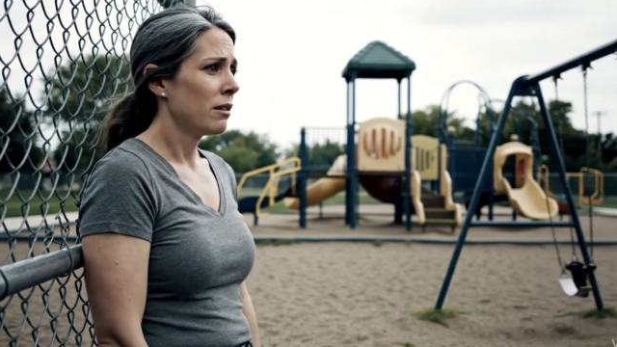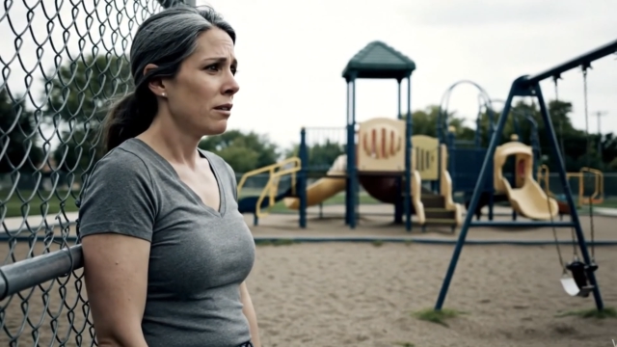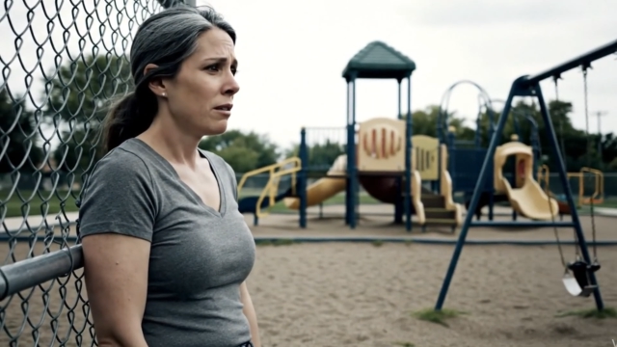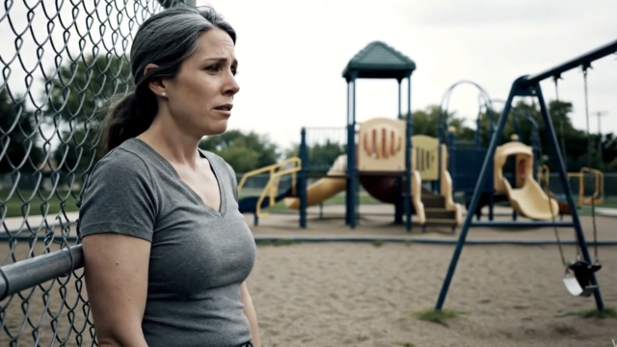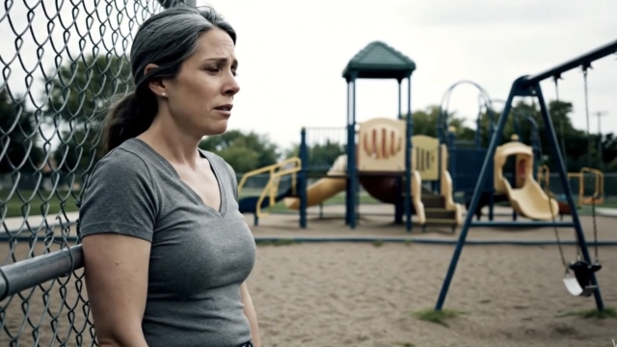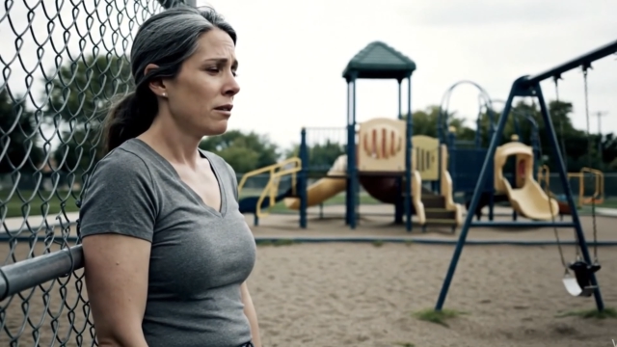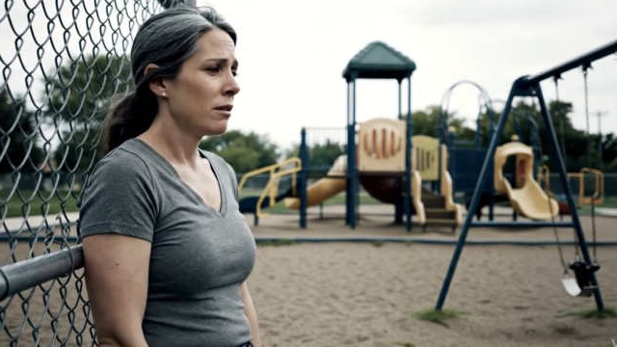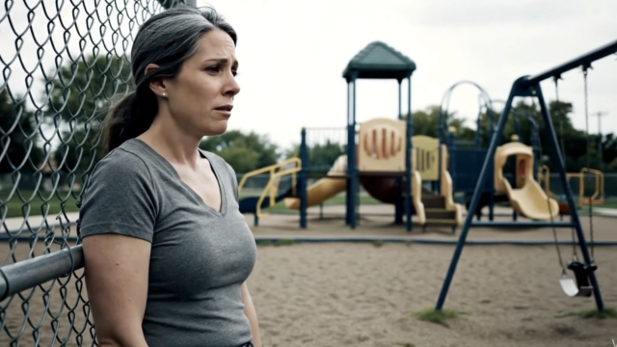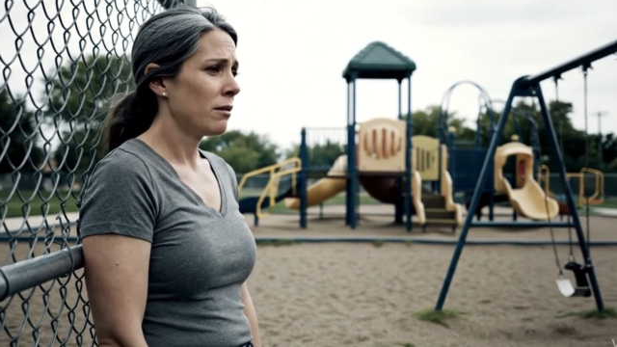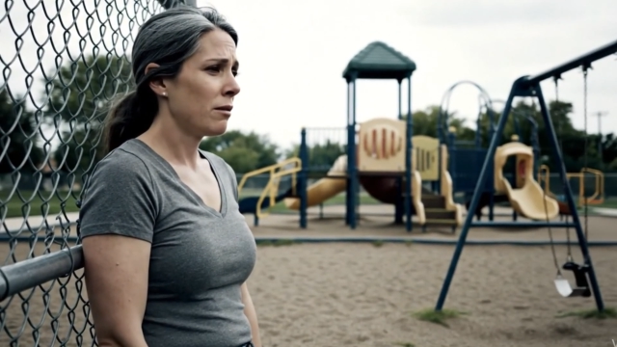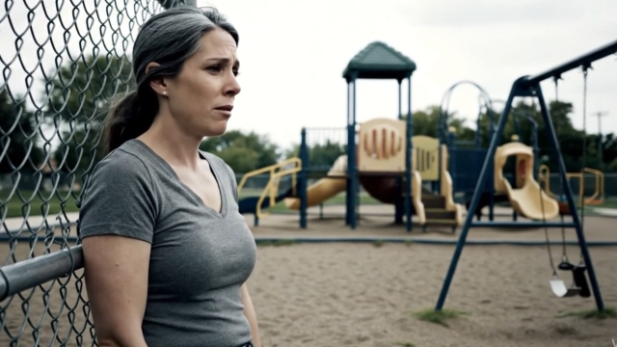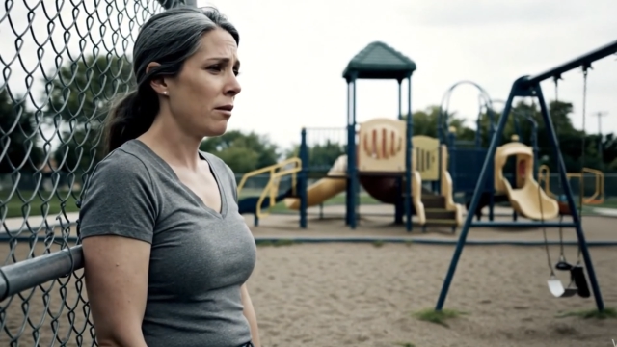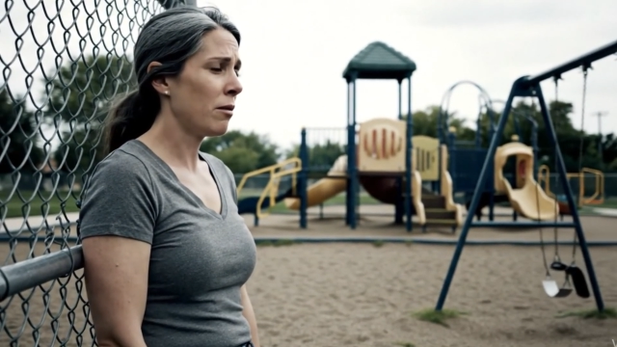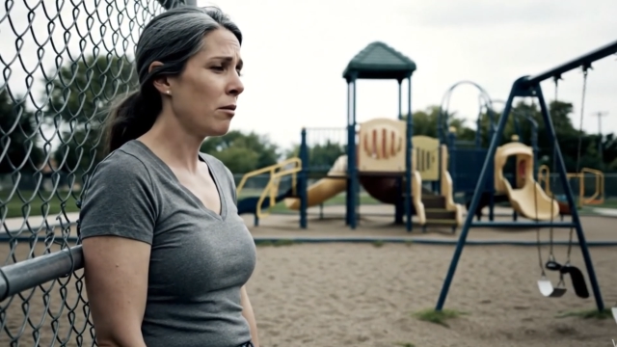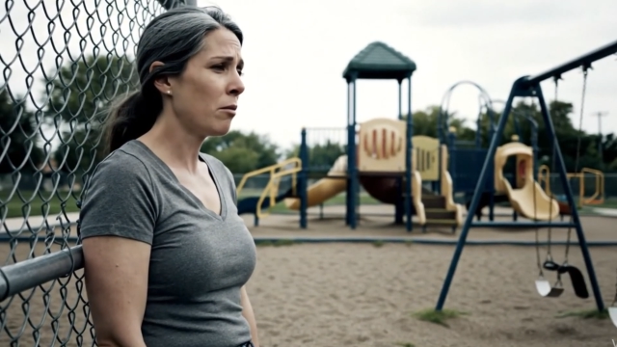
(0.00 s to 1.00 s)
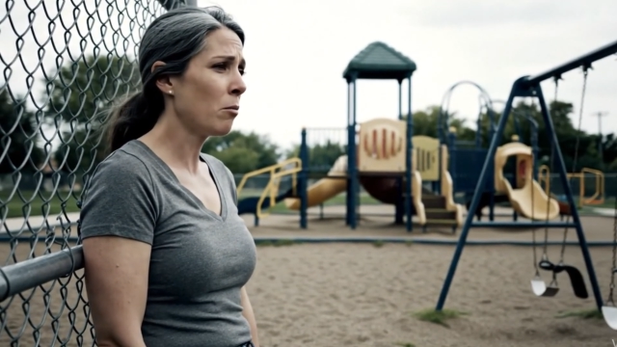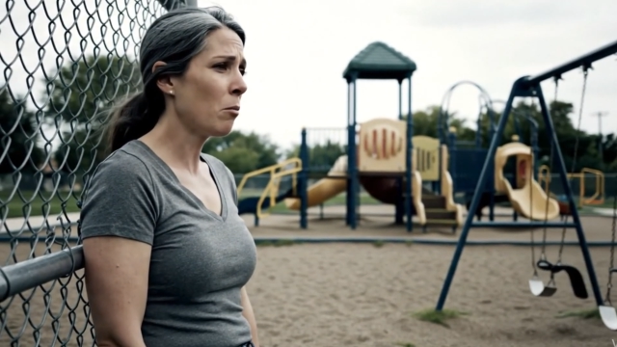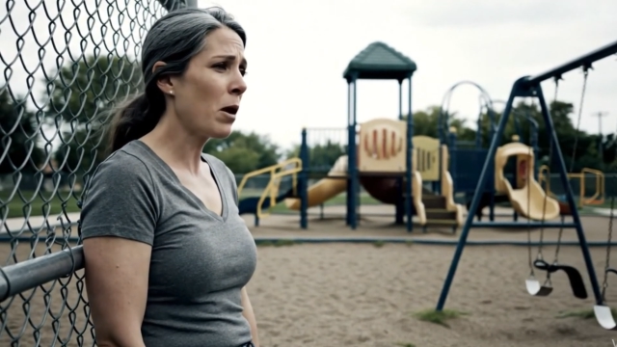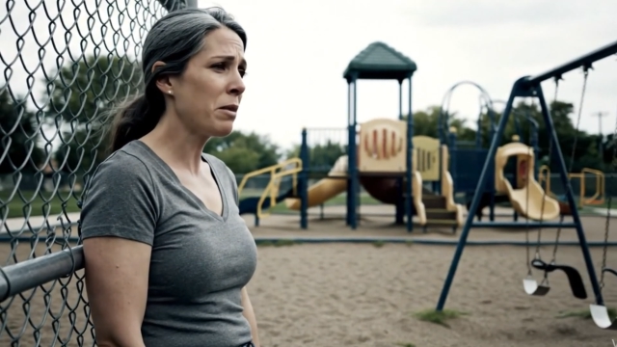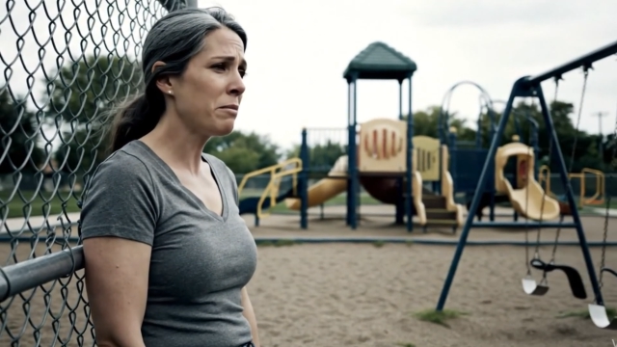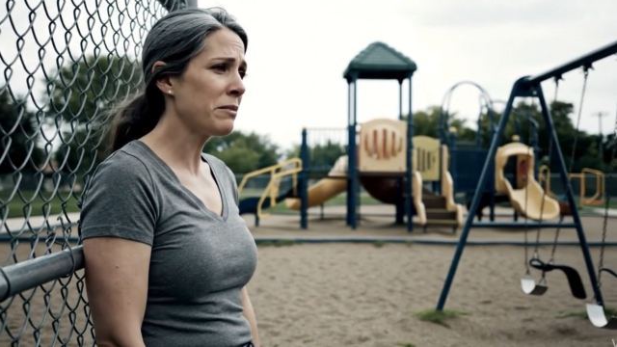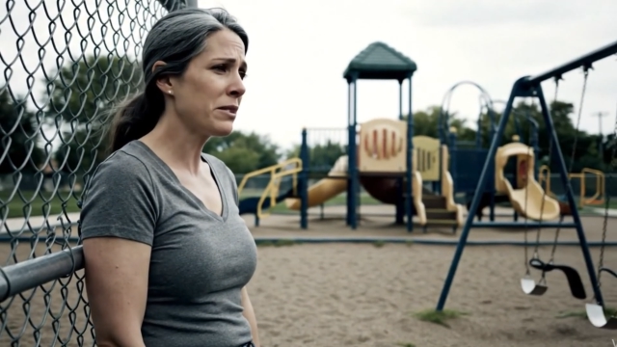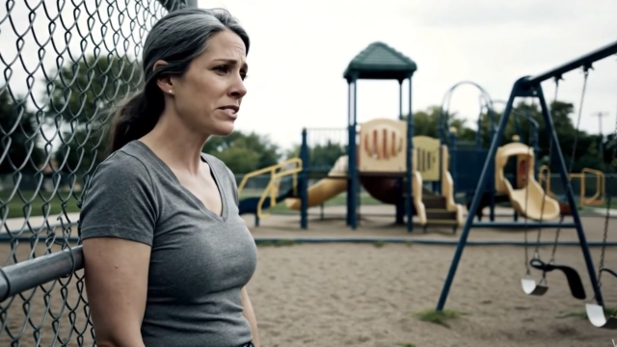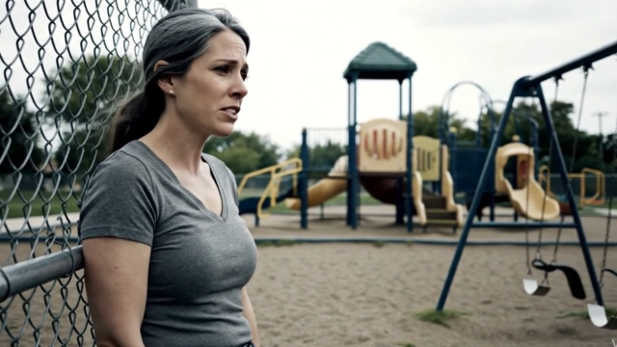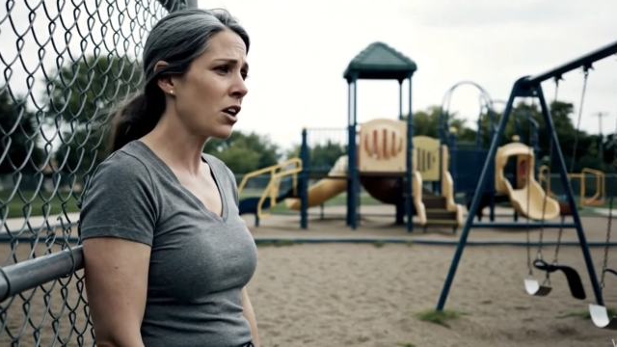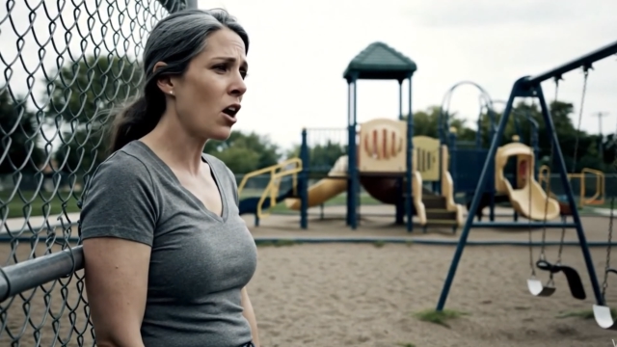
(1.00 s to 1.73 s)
standing next to a frame